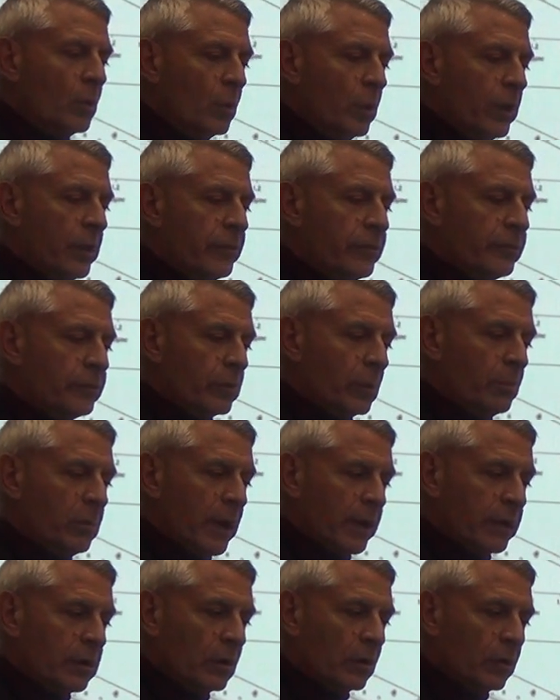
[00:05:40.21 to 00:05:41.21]
with
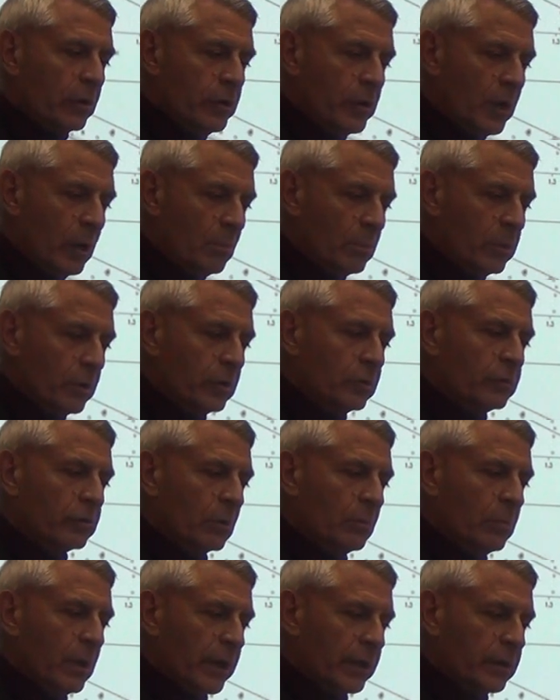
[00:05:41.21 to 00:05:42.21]
trabecular number,
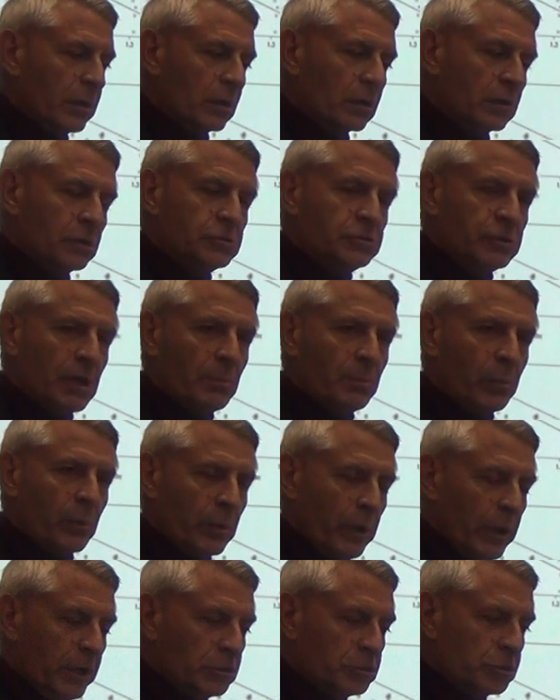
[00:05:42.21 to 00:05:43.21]
trabecular
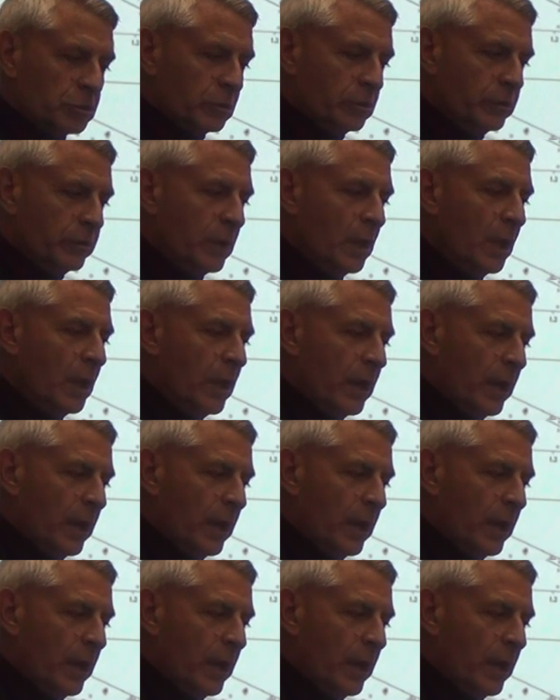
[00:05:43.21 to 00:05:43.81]
separation,